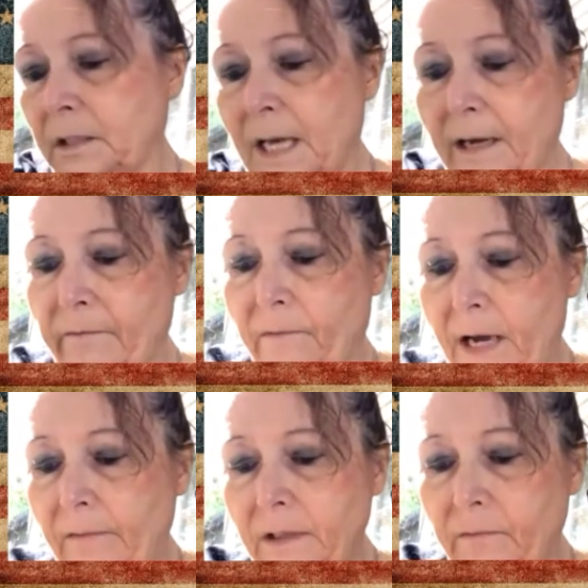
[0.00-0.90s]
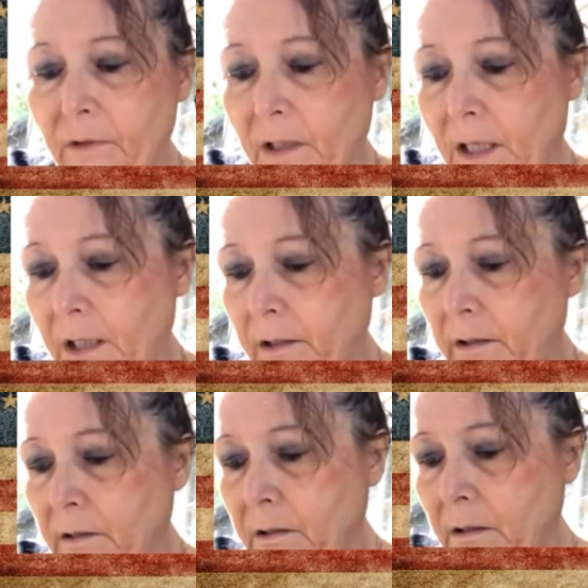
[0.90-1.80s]
I got 5 different
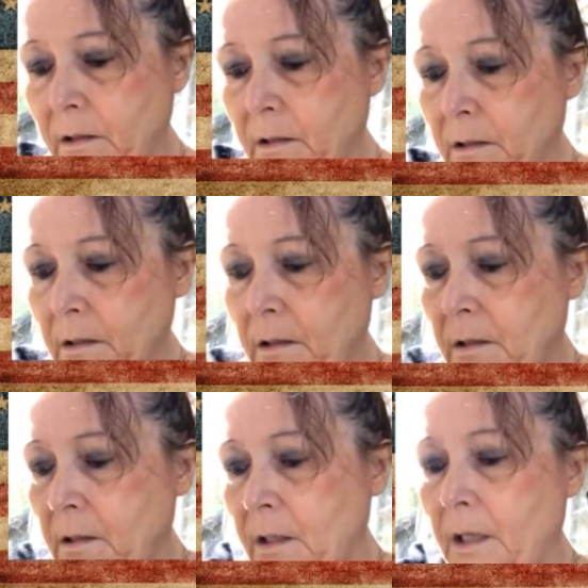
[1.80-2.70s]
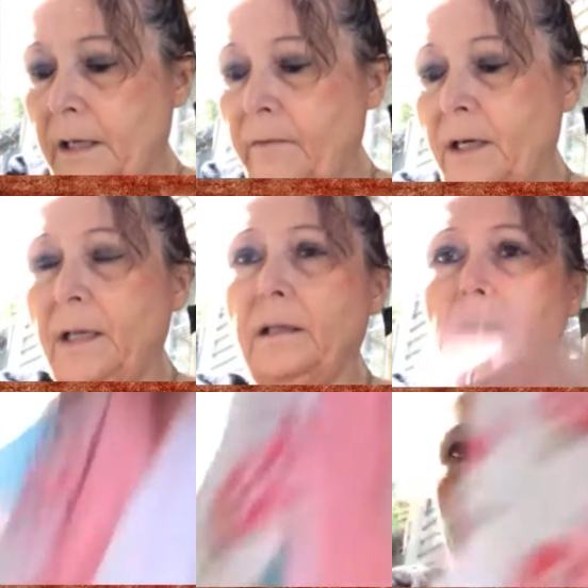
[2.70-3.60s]
colors. I've got
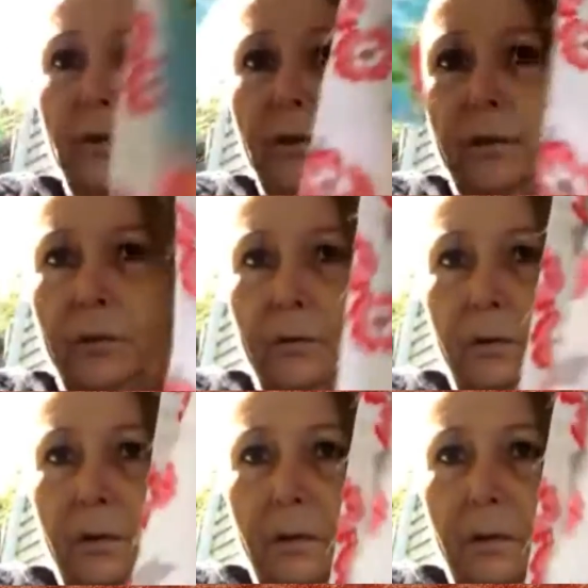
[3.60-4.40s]
this blue,